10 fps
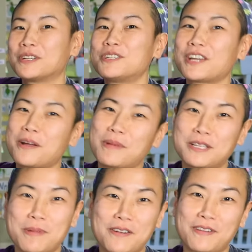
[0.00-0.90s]
check out my
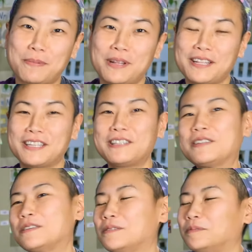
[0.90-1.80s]
Spotify
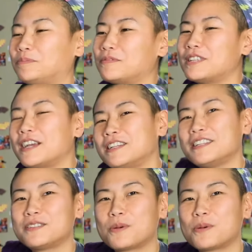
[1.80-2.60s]
playlist, 90s,